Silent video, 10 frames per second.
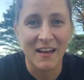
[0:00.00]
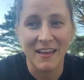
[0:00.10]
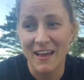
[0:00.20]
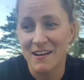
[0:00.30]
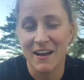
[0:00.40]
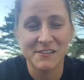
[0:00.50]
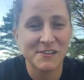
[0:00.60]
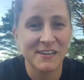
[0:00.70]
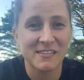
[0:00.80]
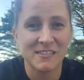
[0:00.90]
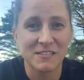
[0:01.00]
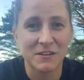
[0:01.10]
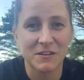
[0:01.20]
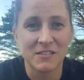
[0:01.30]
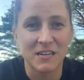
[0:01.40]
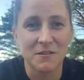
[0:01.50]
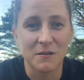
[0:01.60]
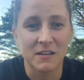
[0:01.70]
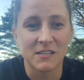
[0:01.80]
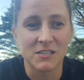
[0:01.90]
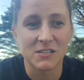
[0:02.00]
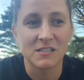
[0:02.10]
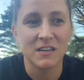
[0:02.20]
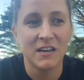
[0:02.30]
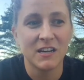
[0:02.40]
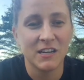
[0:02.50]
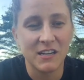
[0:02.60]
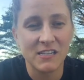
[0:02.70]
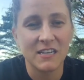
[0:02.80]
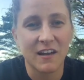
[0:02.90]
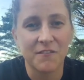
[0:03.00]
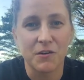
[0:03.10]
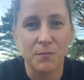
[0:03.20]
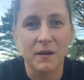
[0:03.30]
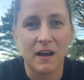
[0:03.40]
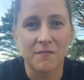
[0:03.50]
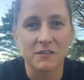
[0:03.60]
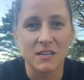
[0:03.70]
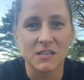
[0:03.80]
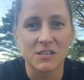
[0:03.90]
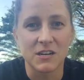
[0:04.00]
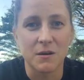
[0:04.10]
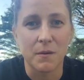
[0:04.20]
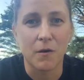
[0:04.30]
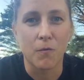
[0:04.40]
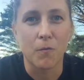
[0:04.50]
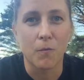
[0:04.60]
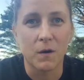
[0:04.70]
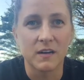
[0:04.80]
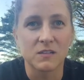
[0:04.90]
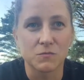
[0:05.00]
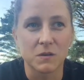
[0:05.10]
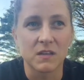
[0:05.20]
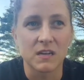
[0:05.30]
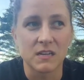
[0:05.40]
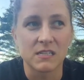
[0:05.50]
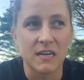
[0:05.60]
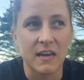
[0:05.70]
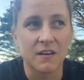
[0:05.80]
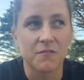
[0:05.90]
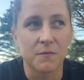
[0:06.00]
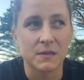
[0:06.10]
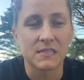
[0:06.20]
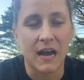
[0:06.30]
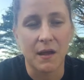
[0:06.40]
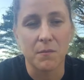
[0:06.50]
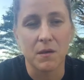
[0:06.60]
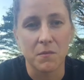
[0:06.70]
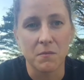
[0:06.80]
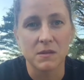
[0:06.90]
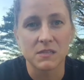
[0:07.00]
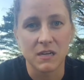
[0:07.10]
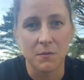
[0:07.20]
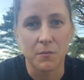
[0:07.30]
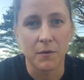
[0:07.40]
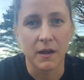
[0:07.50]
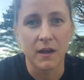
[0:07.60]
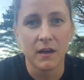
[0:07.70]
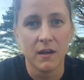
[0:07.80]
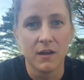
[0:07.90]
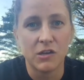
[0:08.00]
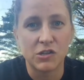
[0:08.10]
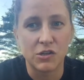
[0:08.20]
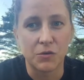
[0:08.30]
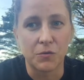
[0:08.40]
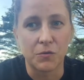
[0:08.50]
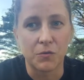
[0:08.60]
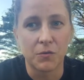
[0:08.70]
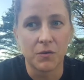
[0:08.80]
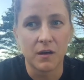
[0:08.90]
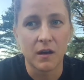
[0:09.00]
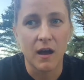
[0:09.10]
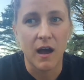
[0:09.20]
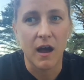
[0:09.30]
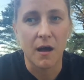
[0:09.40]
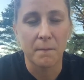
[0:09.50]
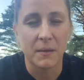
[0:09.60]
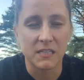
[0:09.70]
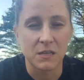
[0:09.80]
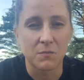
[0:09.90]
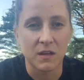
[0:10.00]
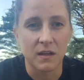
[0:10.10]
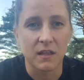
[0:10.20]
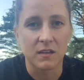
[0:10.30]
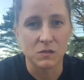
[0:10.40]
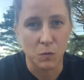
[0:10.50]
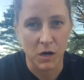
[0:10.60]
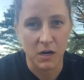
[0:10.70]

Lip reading: Again, not trying to discourage anyone, just you need to have an open conversation about what it's really going to take from a time commitment standpoint to make something like this work.